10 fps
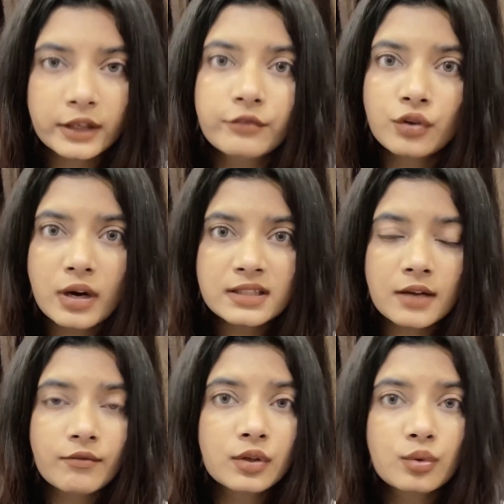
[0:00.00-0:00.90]
If you are
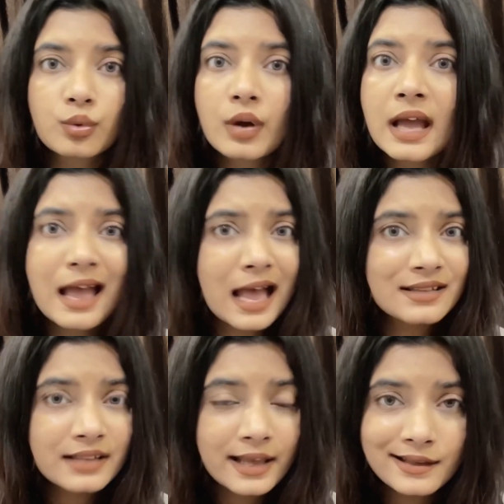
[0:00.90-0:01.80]
someone who
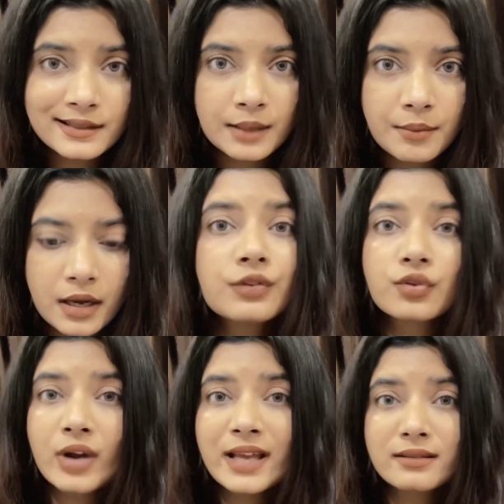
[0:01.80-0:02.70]
has eczema,
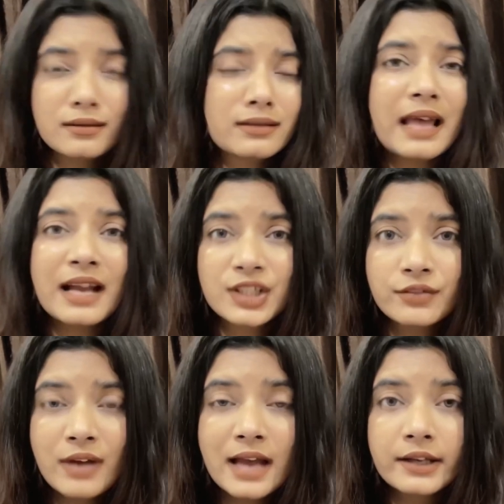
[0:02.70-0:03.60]
psoriasis,
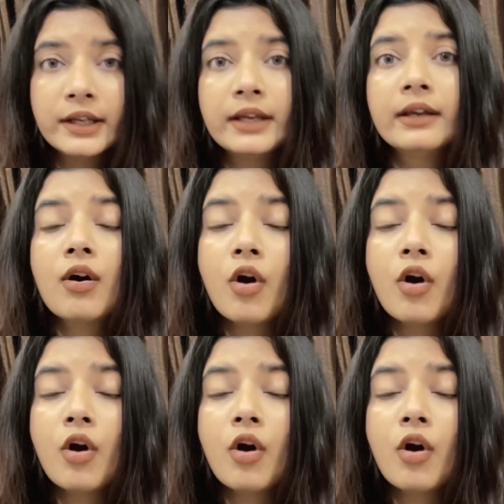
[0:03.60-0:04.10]
active acne,